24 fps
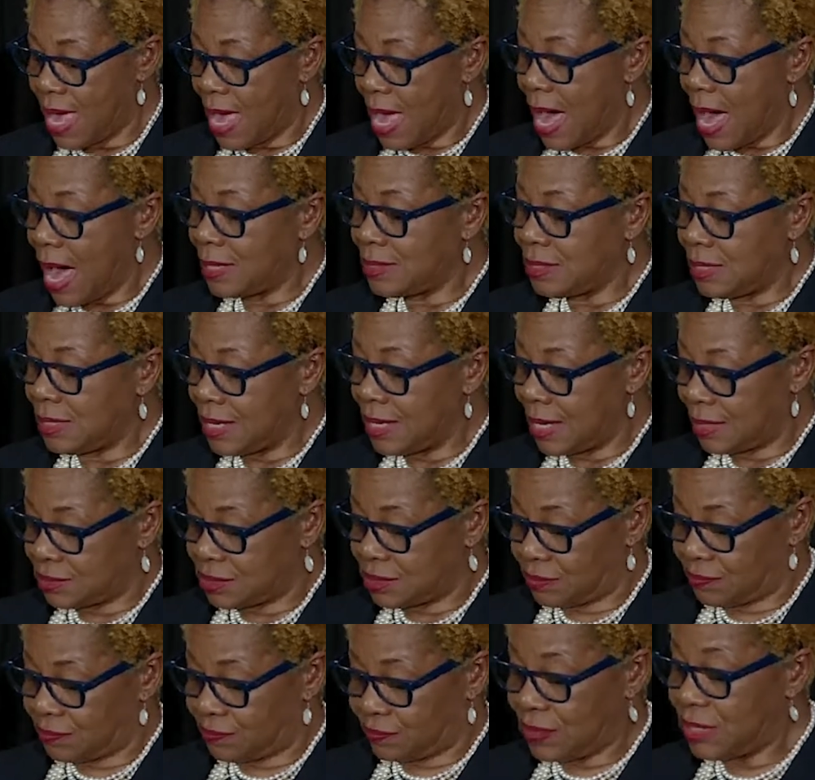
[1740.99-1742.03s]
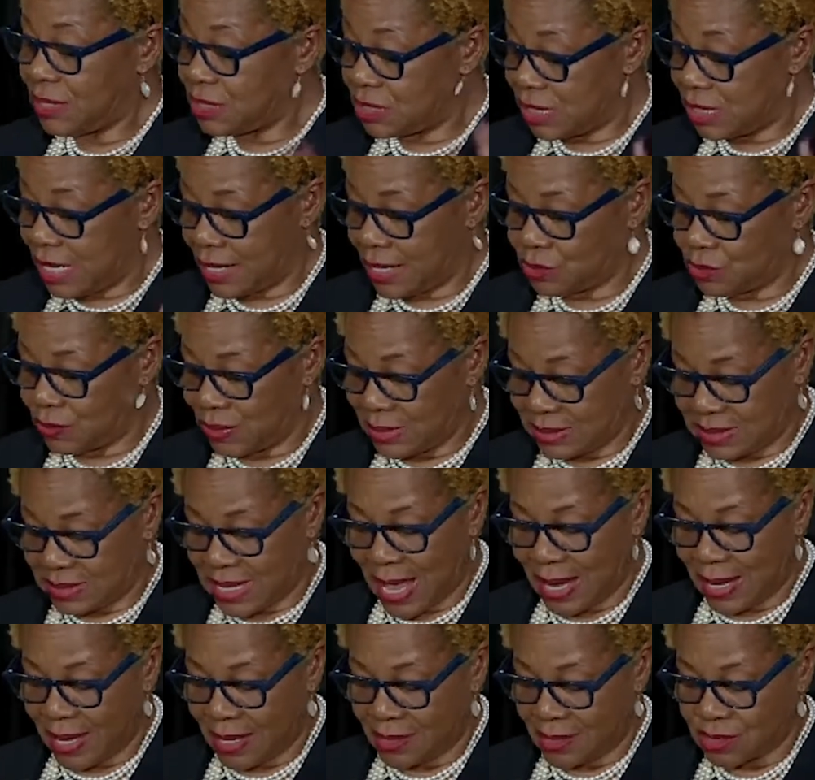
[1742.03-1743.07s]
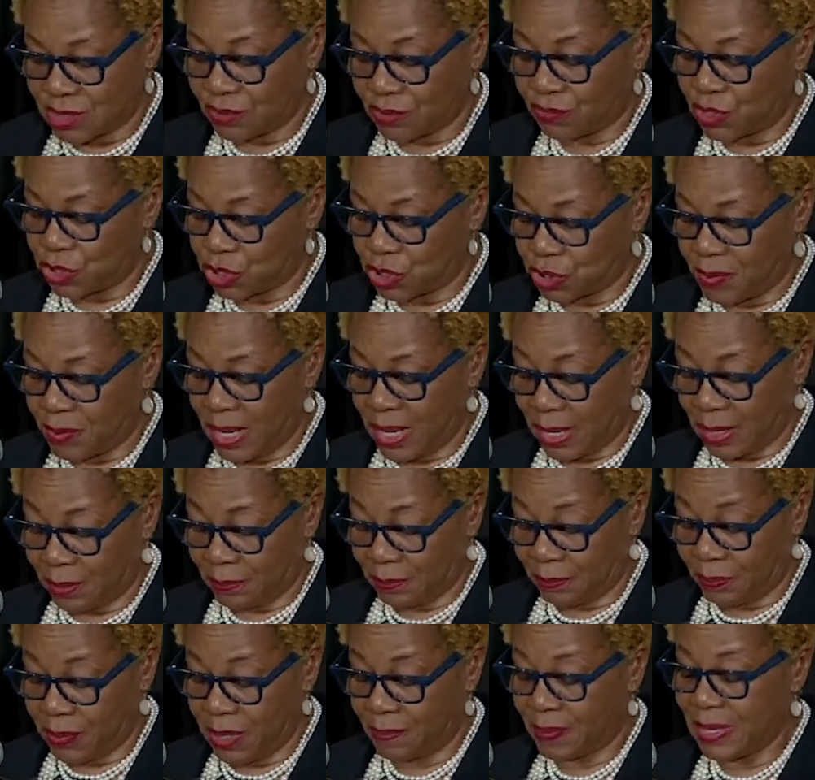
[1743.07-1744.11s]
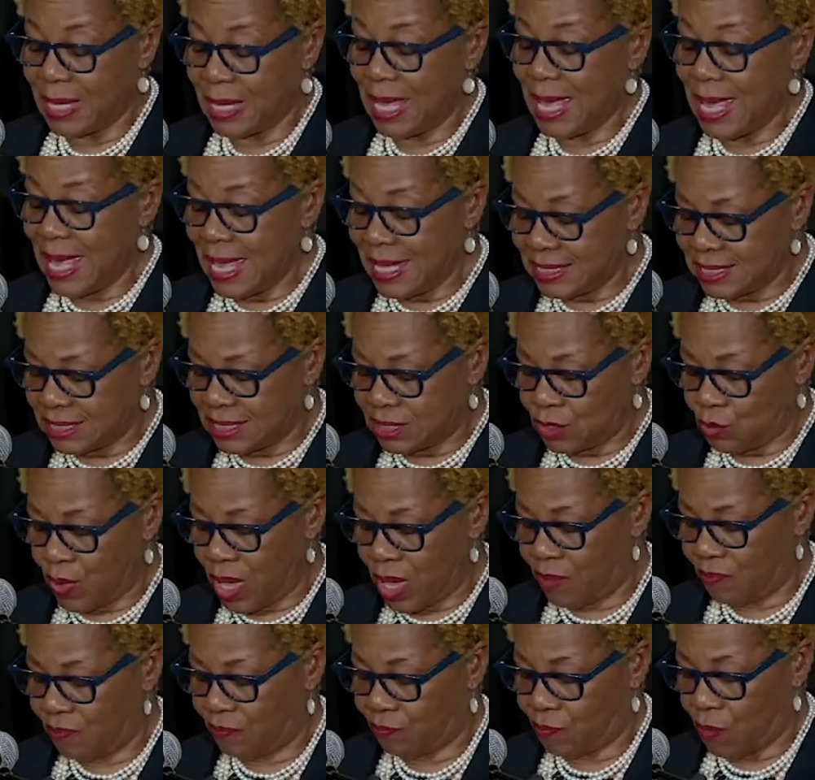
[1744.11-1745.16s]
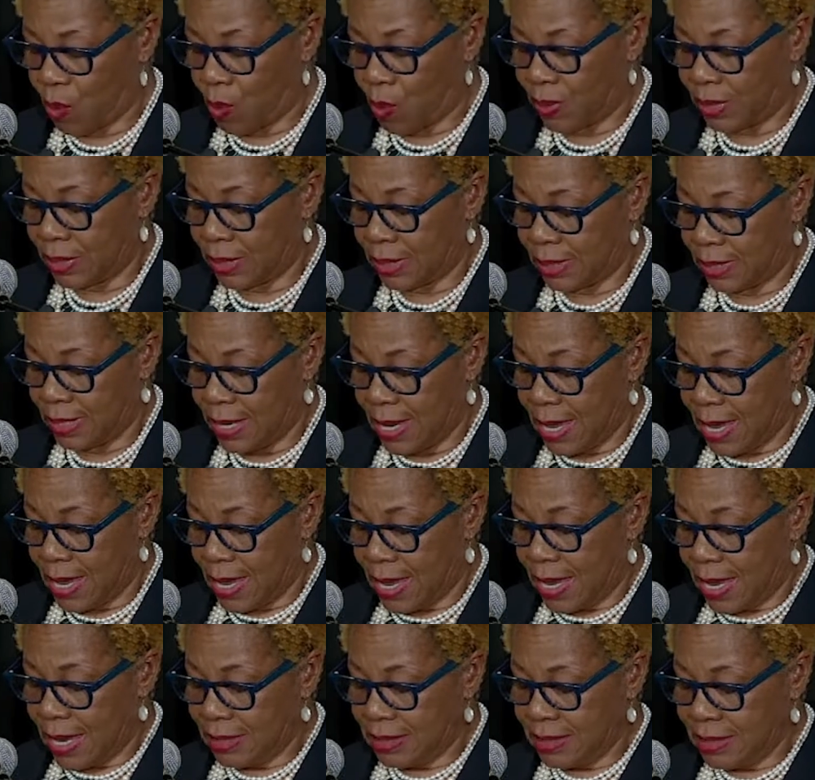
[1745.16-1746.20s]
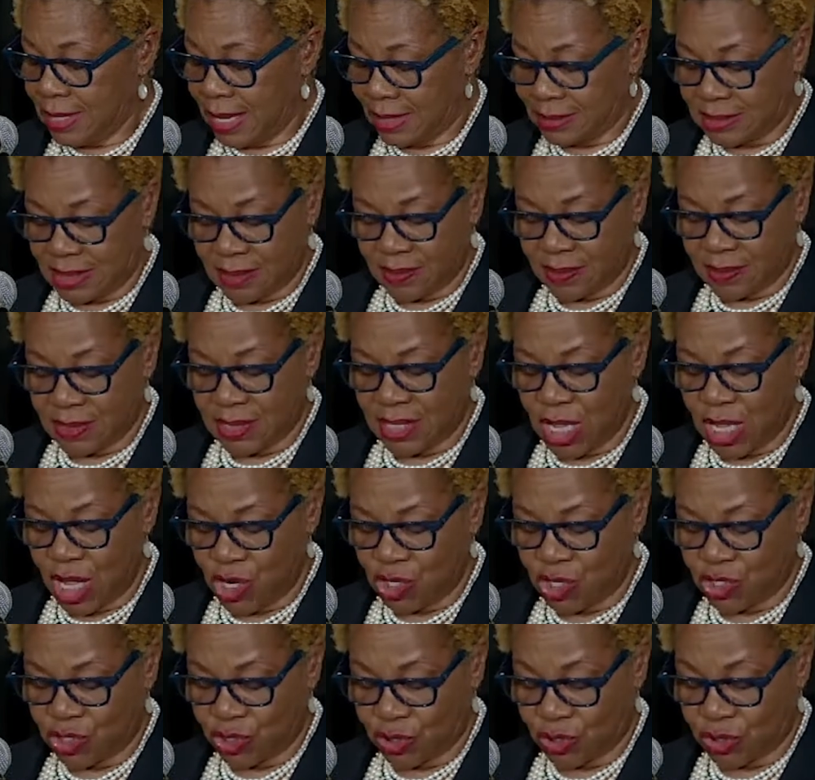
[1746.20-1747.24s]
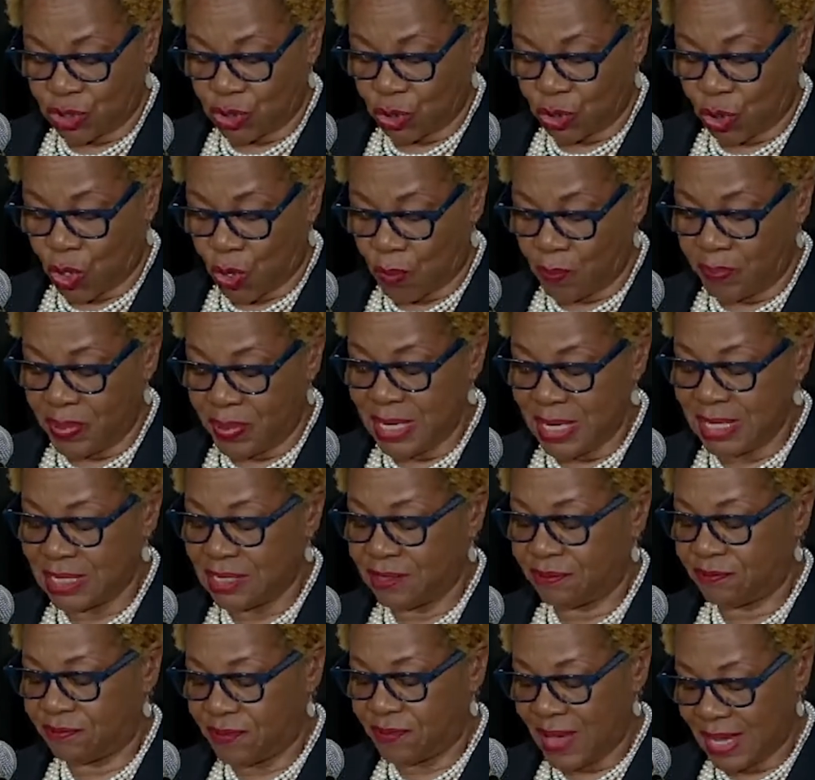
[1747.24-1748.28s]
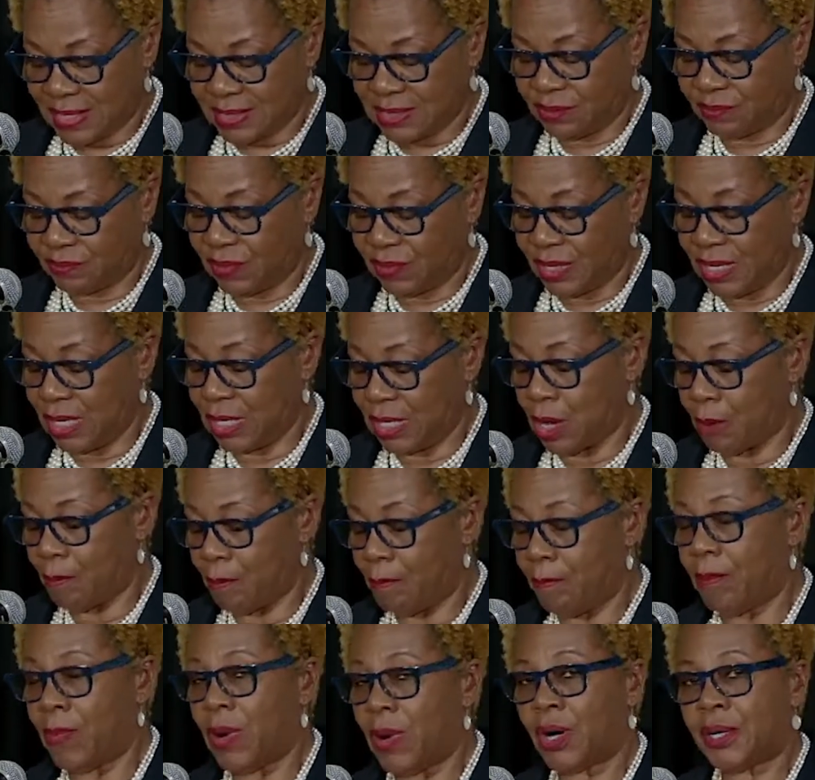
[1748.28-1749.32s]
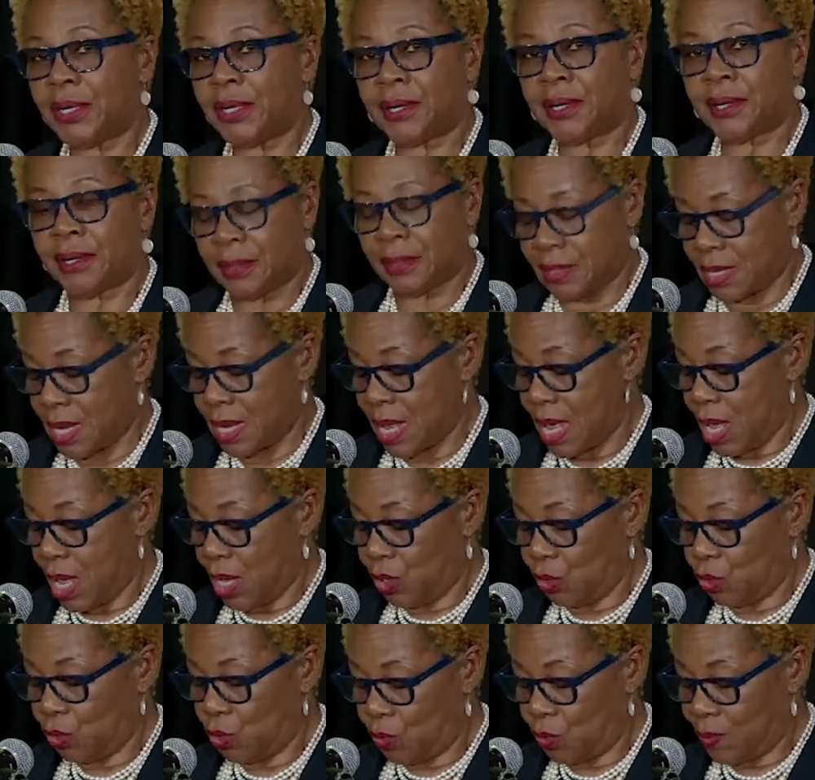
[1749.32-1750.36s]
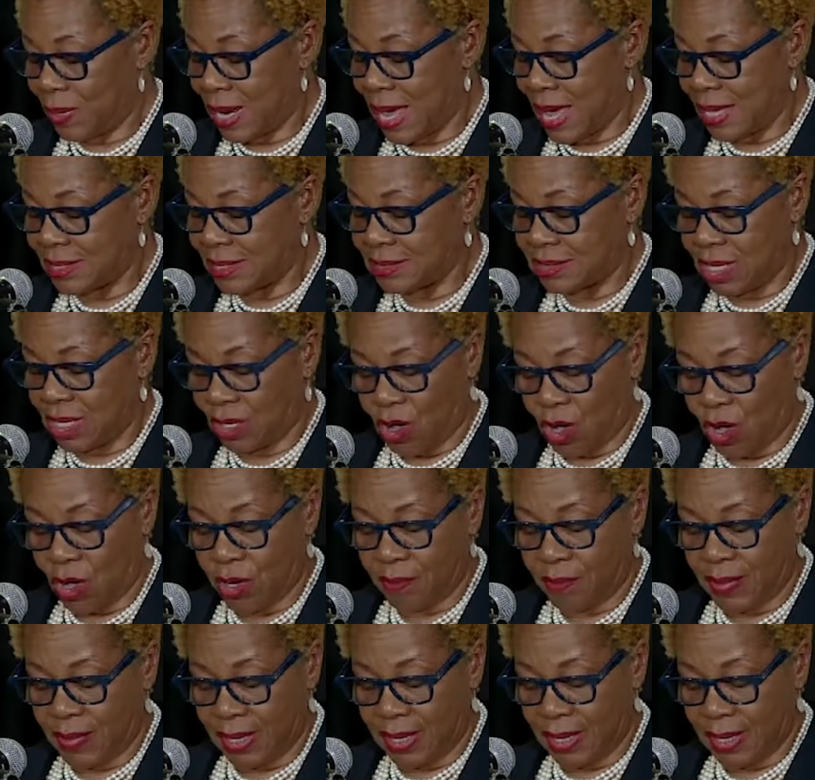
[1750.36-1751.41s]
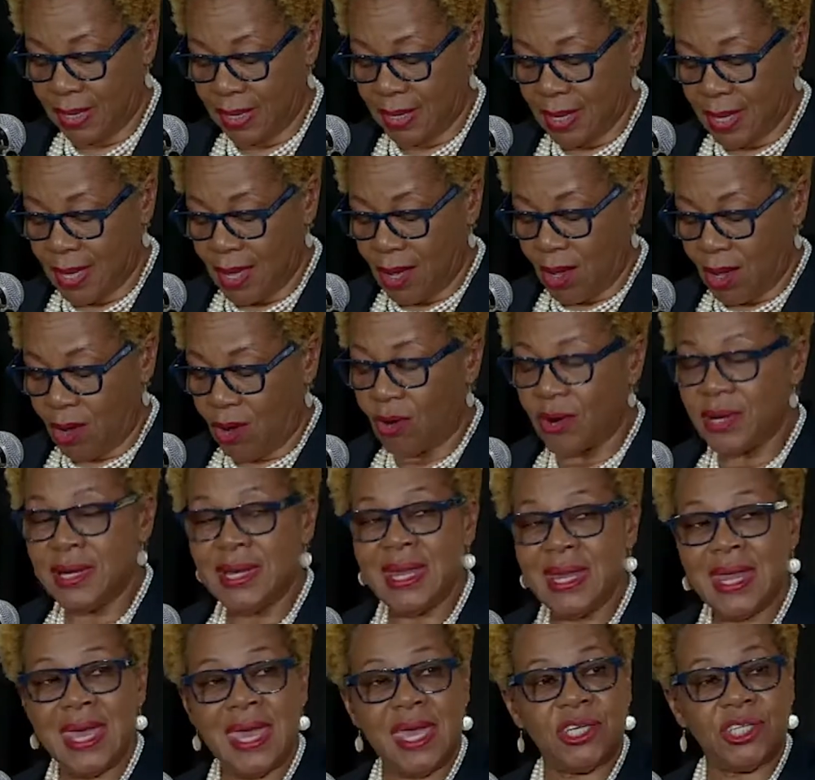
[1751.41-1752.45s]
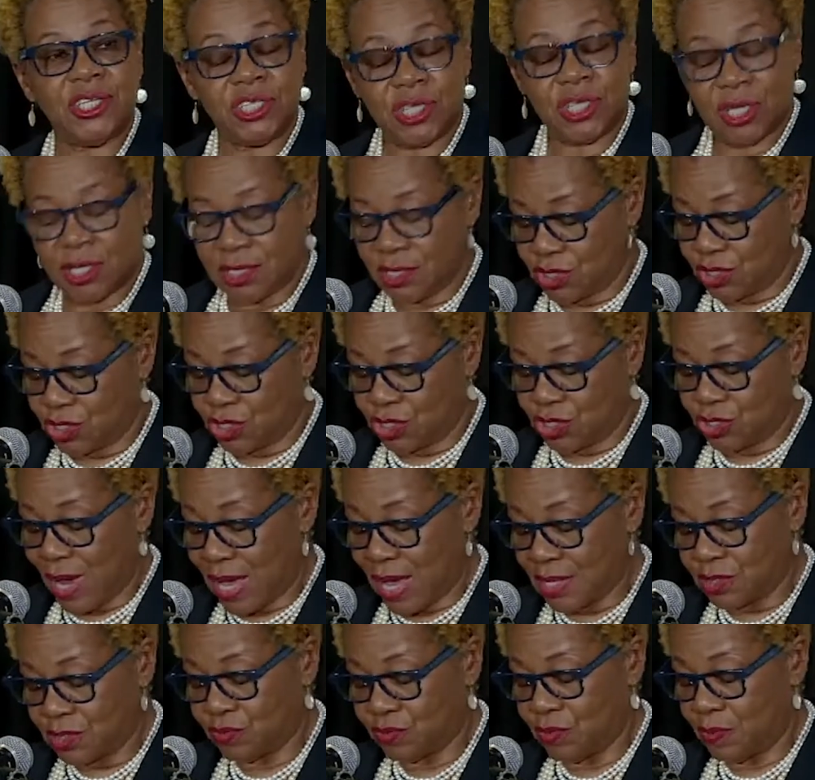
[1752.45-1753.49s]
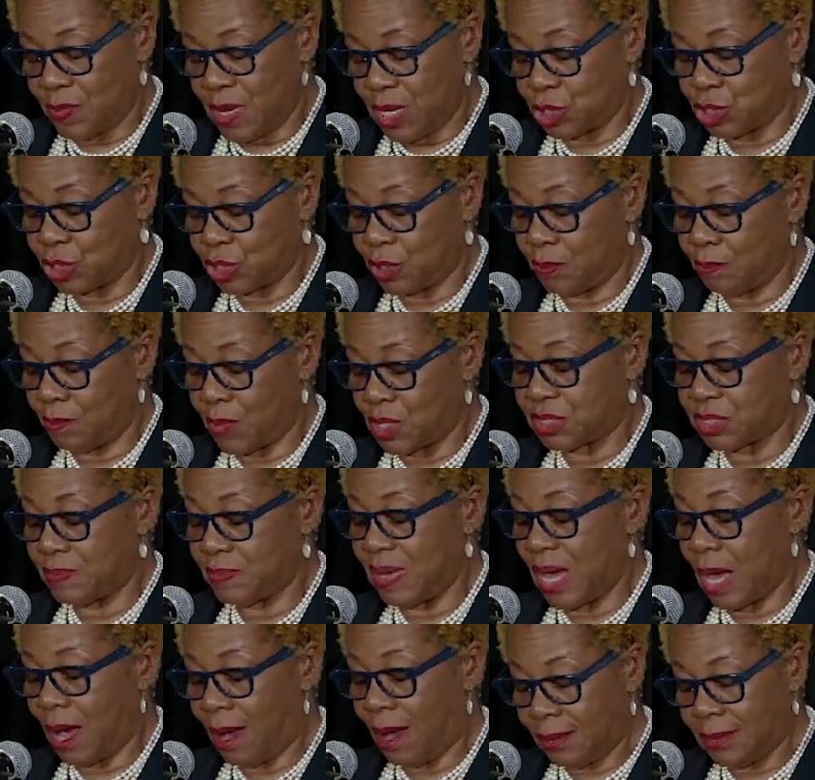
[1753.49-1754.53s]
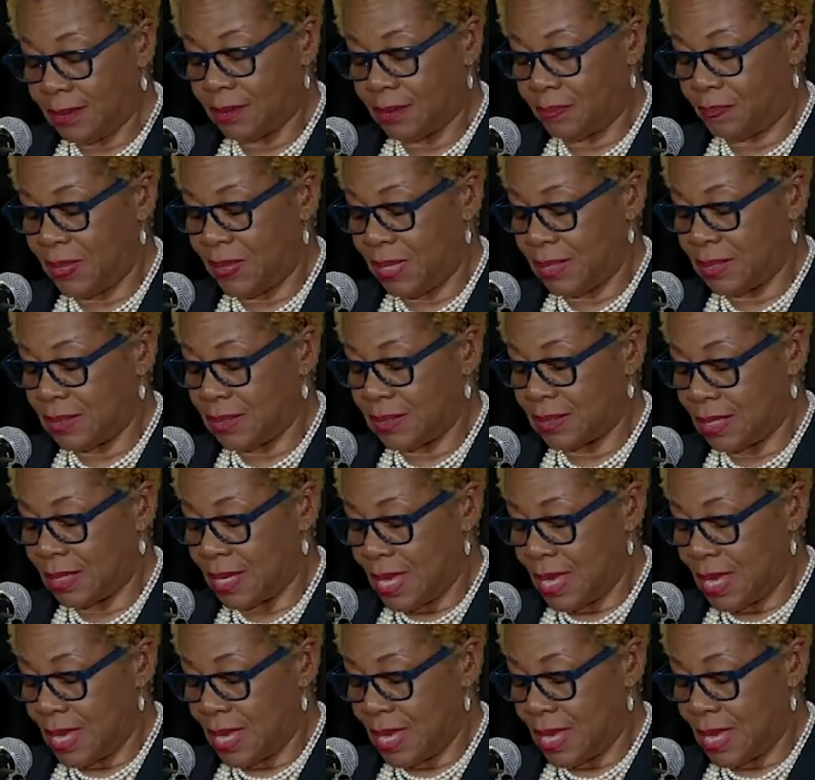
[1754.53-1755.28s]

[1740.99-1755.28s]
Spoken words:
and intellectual talents of the Jamaican people, is the way forward in getting the nation to compete effectively in a modern, globalized economy. Our nation's transformation must be underpinned